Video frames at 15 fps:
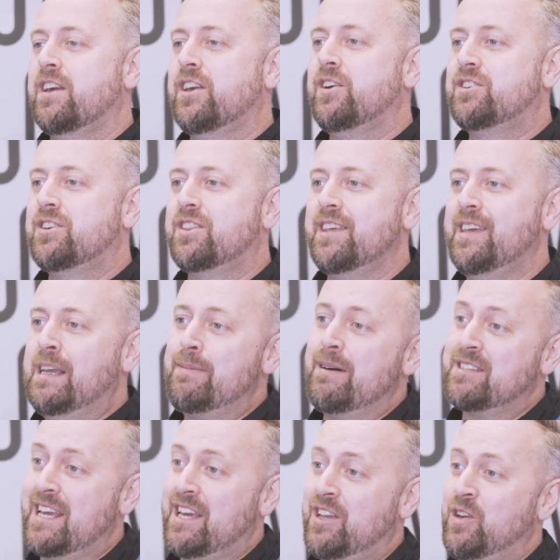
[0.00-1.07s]
You should think
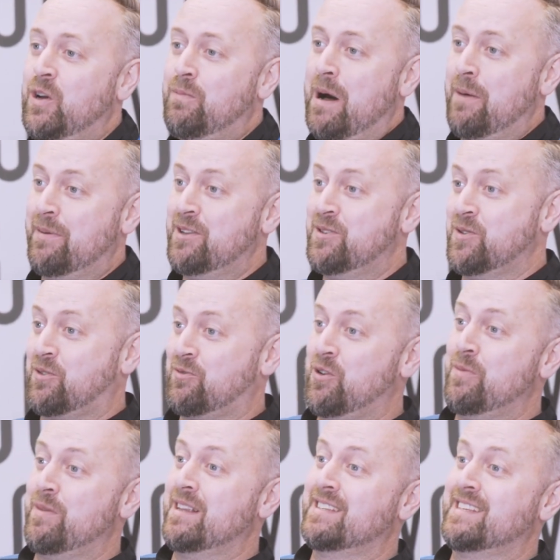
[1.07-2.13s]
about taking your puppy to a grooming